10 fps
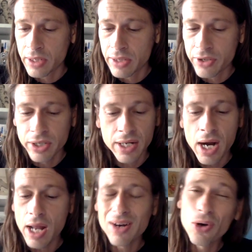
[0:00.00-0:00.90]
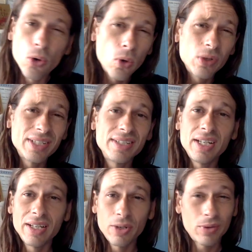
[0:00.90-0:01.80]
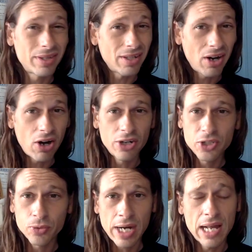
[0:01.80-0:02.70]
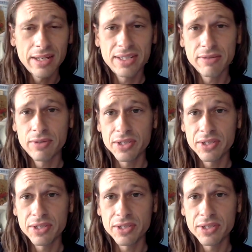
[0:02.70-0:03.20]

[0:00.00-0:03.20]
they're not old in dealing with the harsh realities of